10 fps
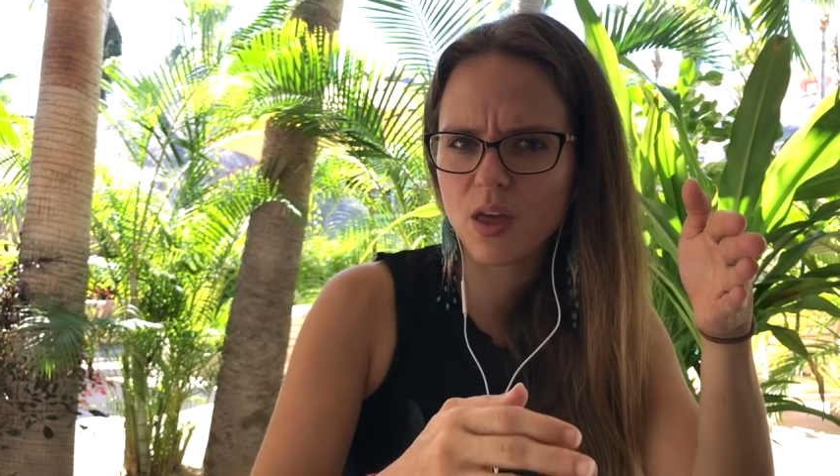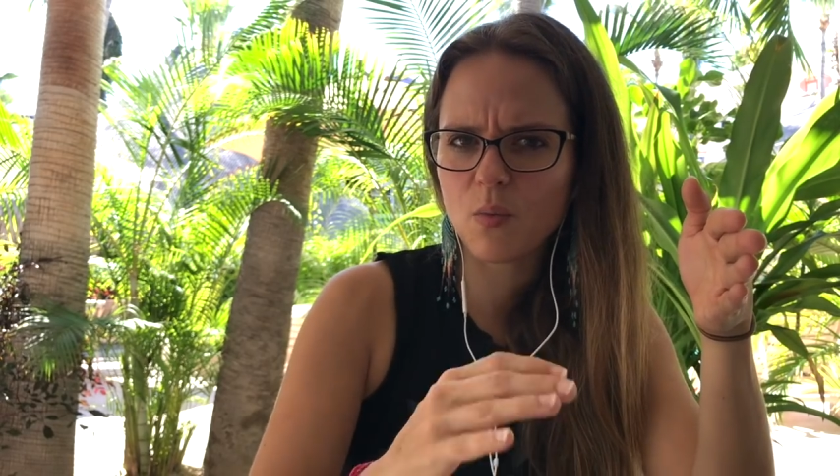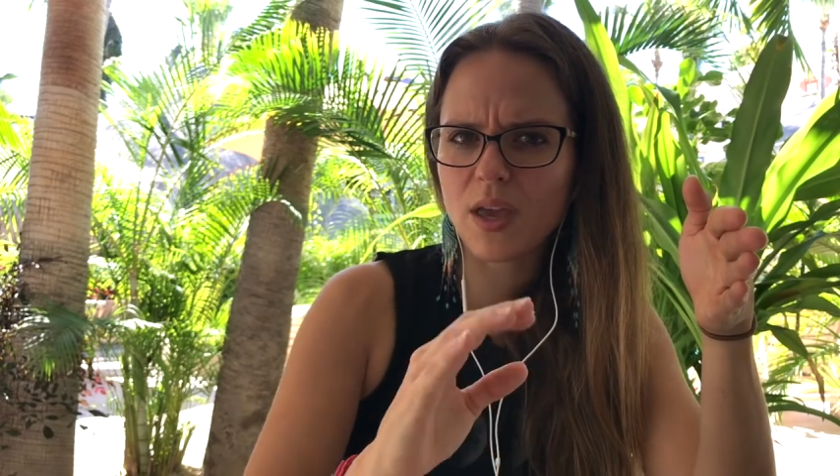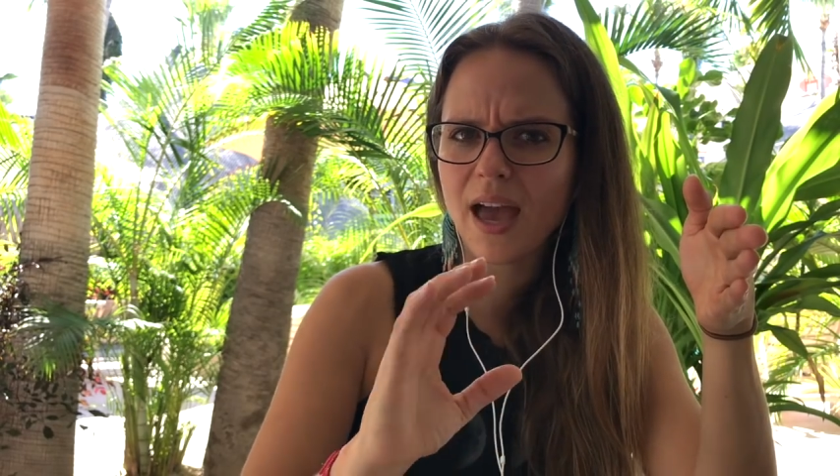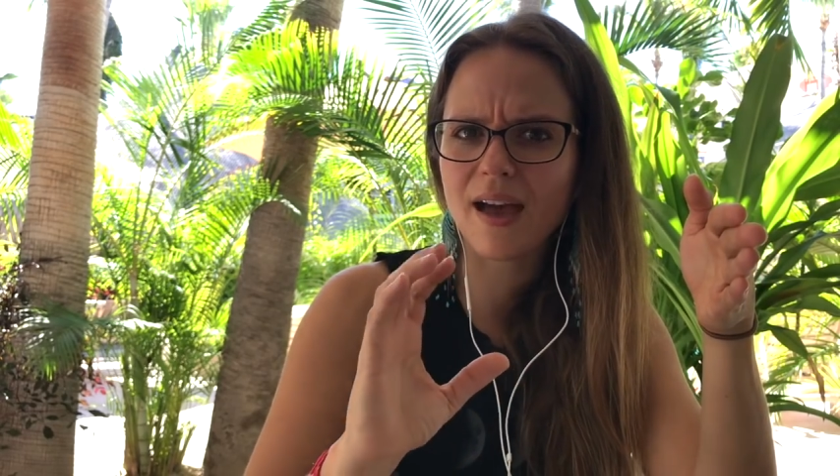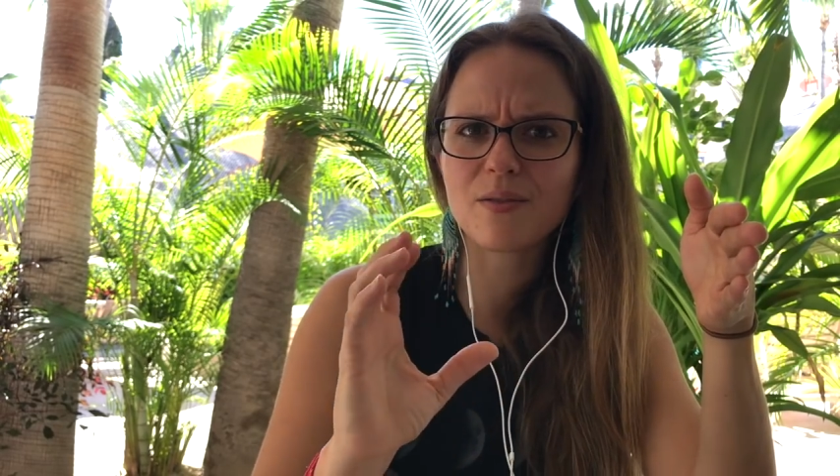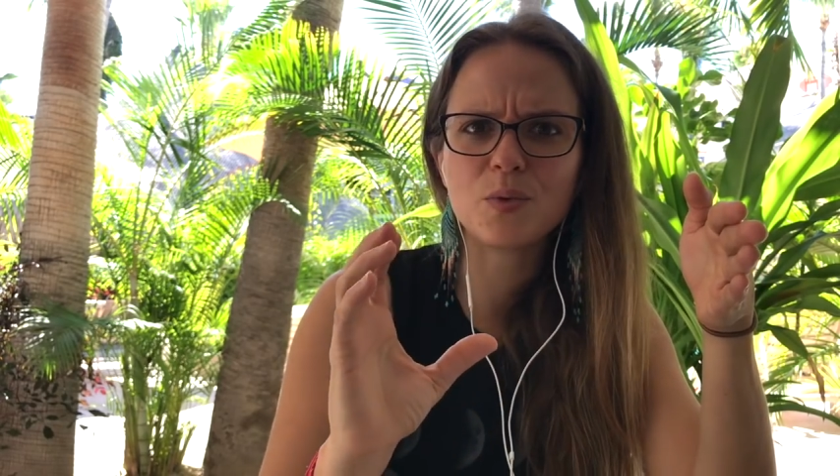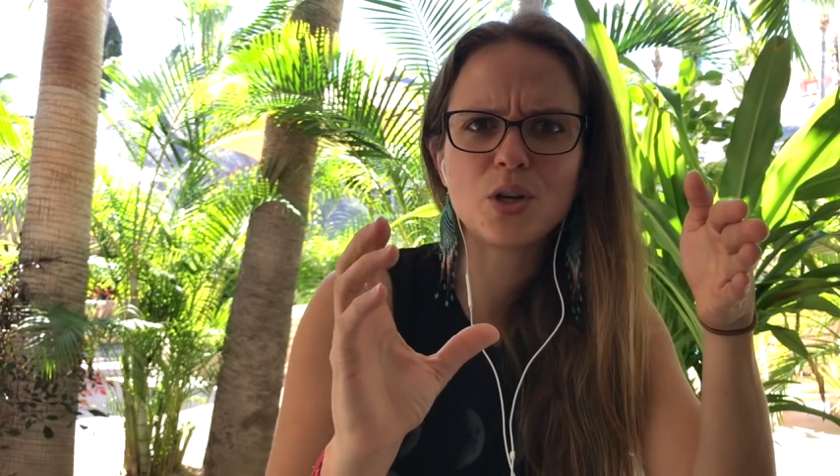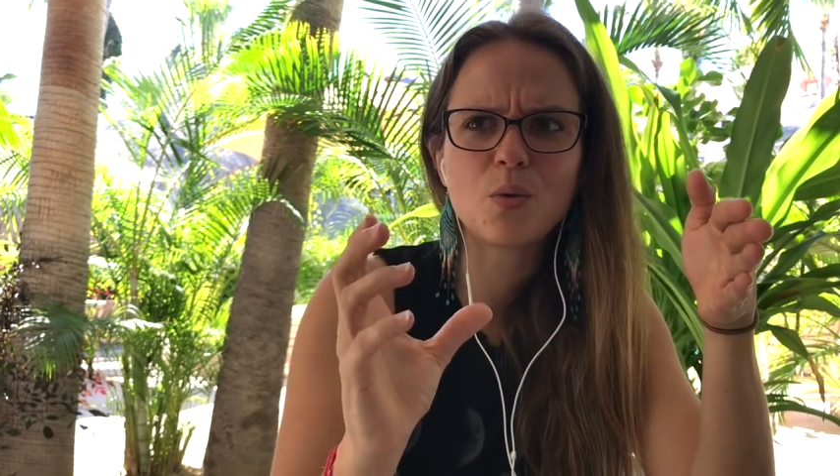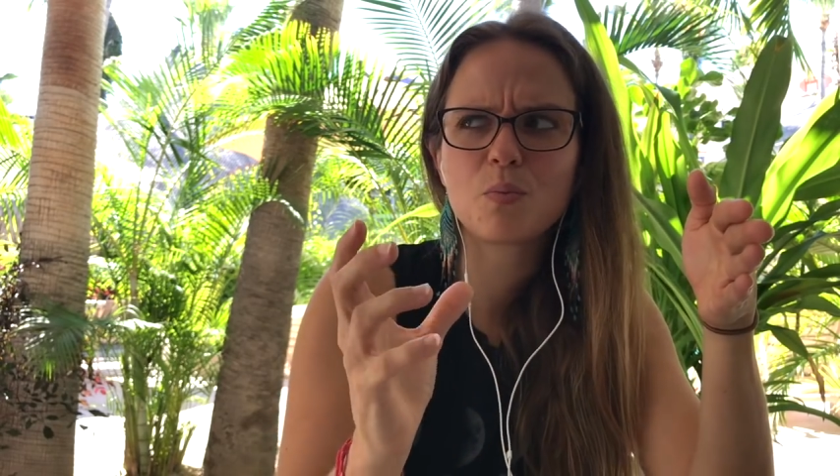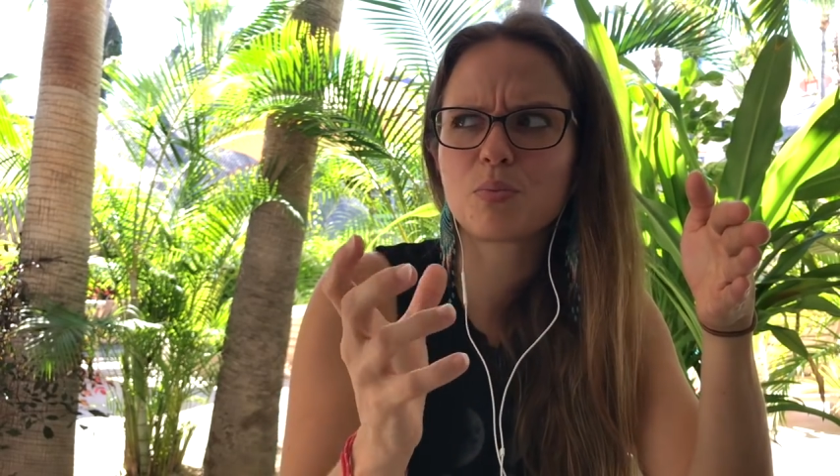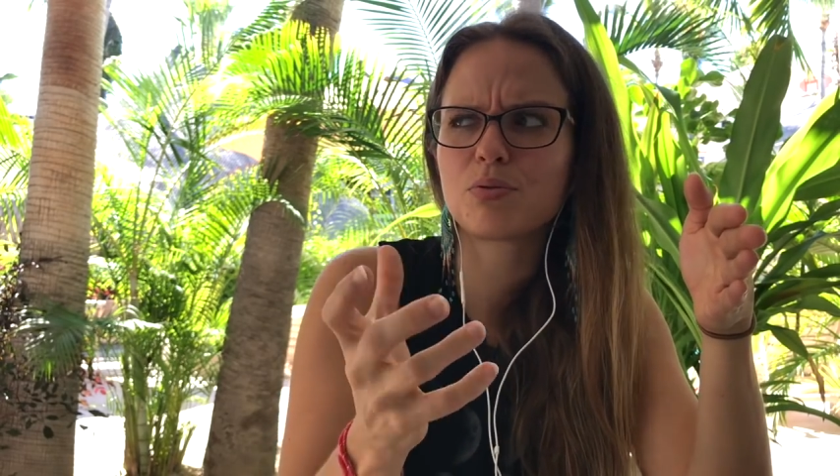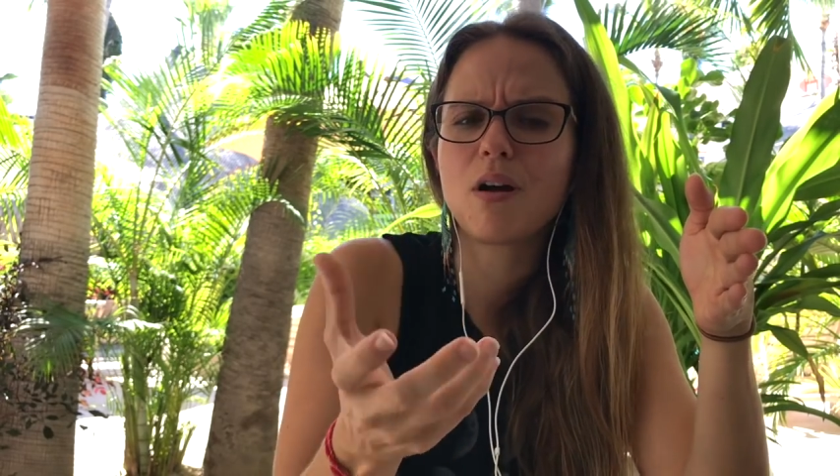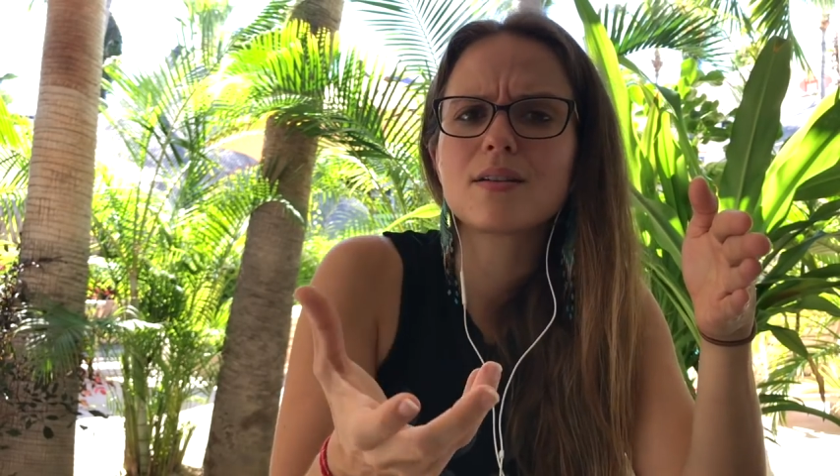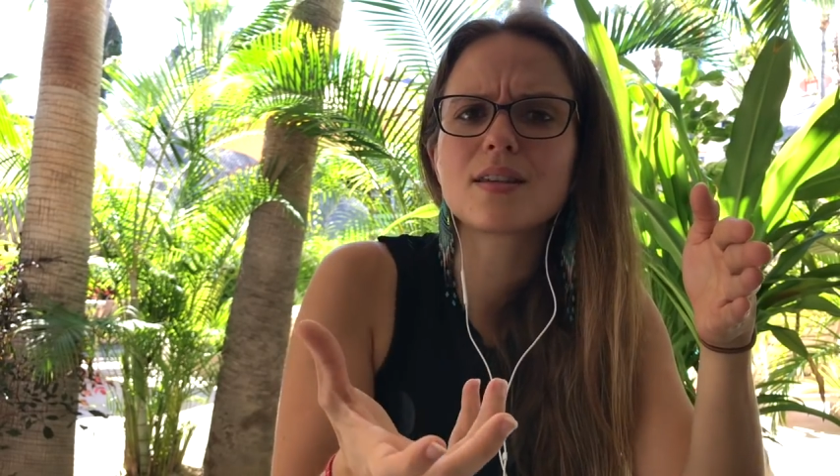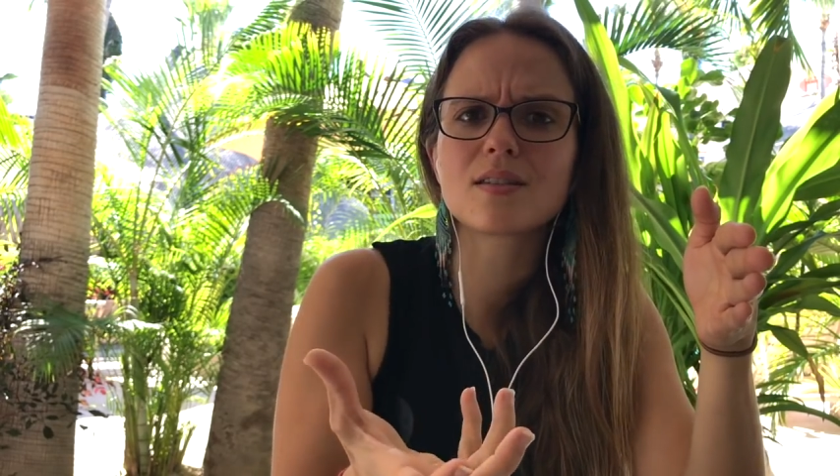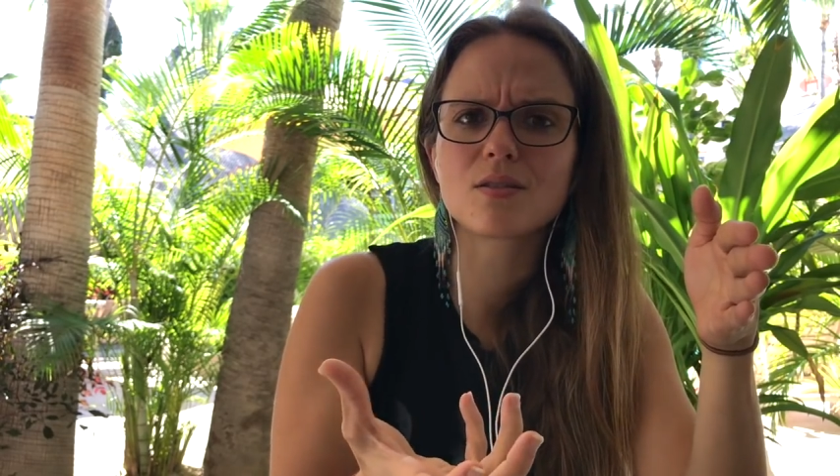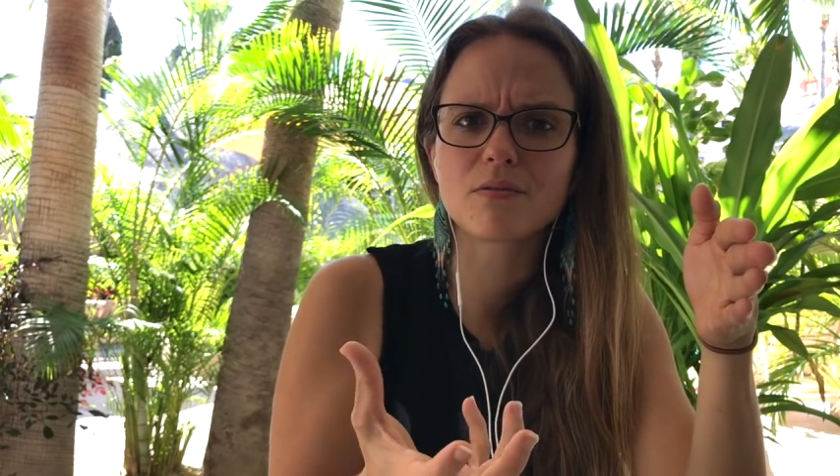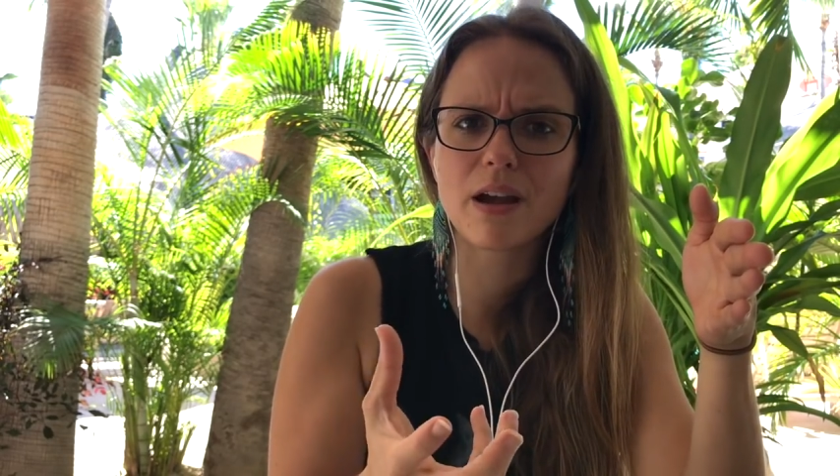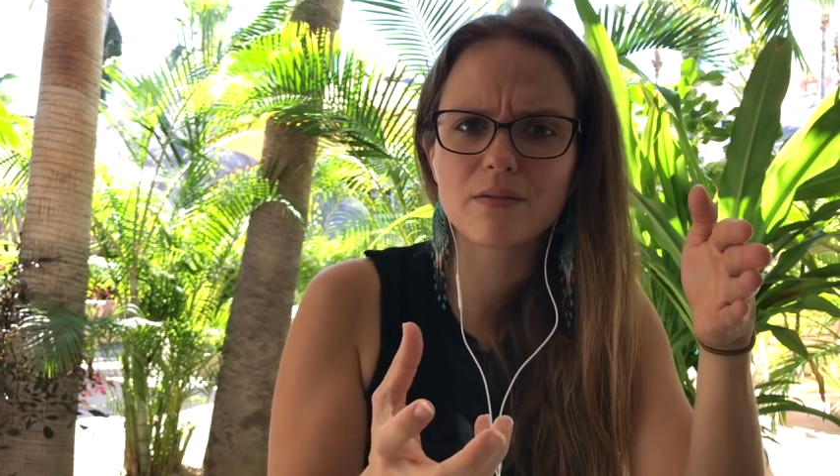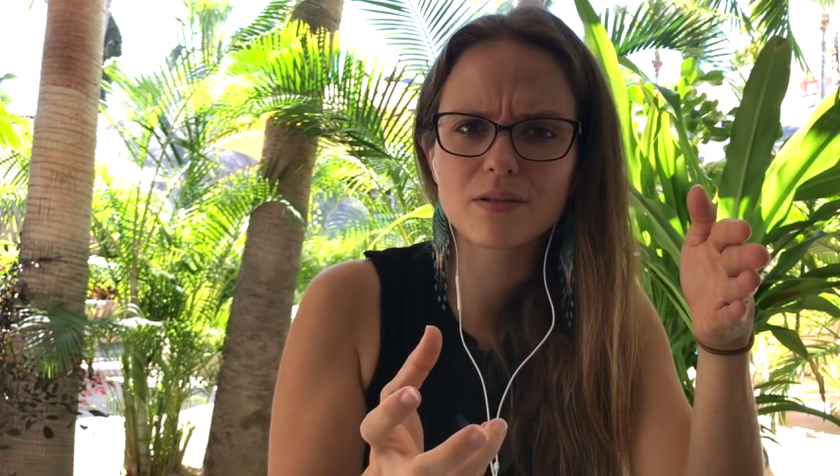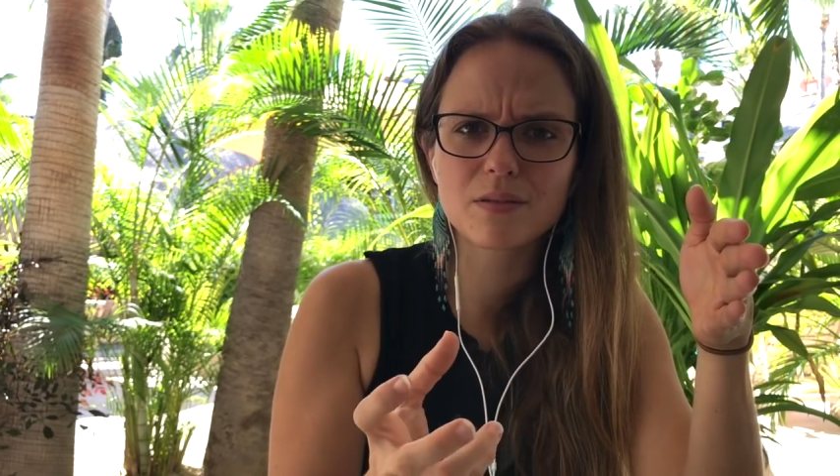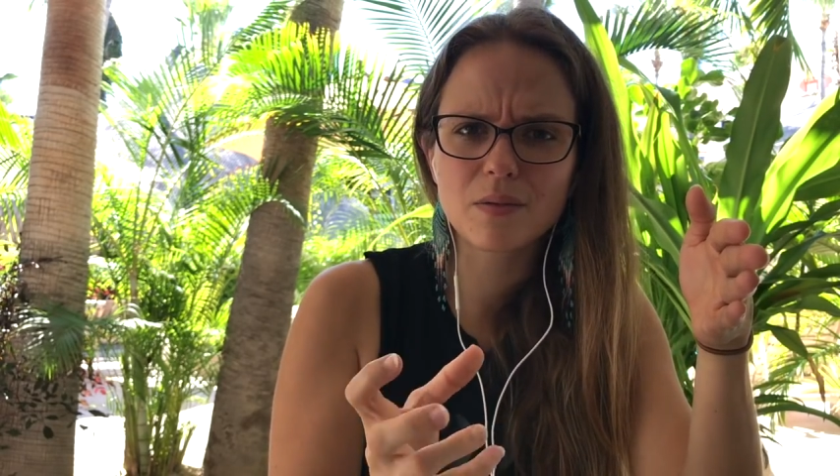that we don't process around.